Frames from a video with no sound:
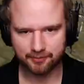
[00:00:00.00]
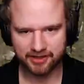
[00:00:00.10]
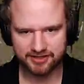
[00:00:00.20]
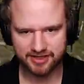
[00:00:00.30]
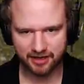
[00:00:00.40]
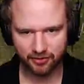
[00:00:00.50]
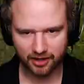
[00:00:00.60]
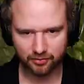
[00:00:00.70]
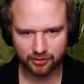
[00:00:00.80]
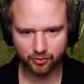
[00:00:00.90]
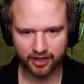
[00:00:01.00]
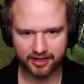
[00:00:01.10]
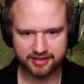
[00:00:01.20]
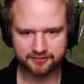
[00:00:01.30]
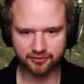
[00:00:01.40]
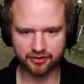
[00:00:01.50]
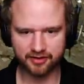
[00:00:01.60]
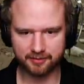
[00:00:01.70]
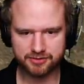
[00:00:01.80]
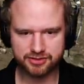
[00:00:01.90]
Because I will wait for
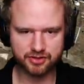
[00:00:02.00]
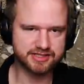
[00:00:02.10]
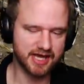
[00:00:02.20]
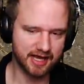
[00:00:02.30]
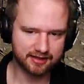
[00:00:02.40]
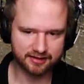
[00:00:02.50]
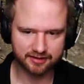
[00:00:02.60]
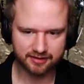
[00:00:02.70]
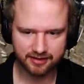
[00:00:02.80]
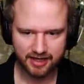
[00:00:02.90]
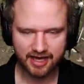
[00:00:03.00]
them to attack Lilla.